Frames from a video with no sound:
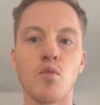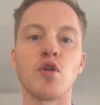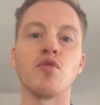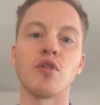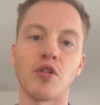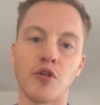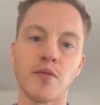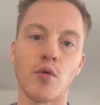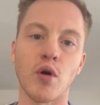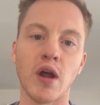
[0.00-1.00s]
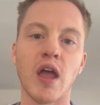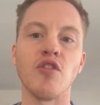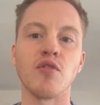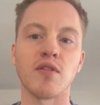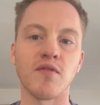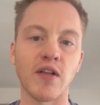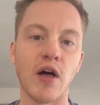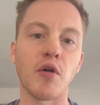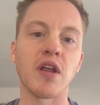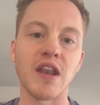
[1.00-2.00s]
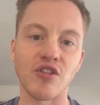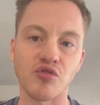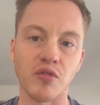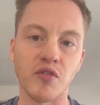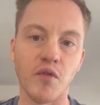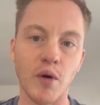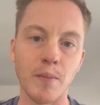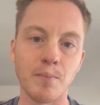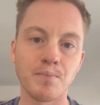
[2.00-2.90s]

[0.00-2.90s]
where you can learn more and you can fill out an interest form.